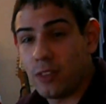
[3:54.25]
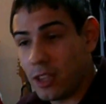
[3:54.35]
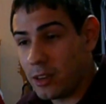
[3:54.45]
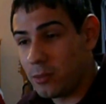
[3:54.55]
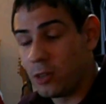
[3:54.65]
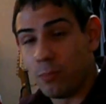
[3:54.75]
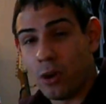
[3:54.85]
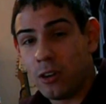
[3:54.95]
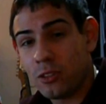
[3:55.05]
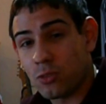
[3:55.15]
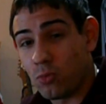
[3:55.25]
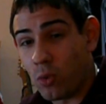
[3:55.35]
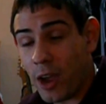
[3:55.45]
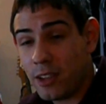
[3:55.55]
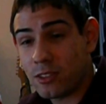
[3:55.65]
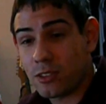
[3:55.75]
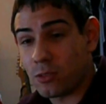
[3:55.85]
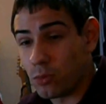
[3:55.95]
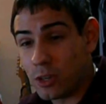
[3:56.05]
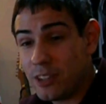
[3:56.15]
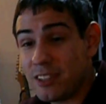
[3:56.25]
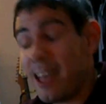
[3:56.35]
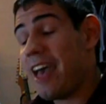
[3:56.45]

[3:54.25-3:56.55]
It burns, writes, reads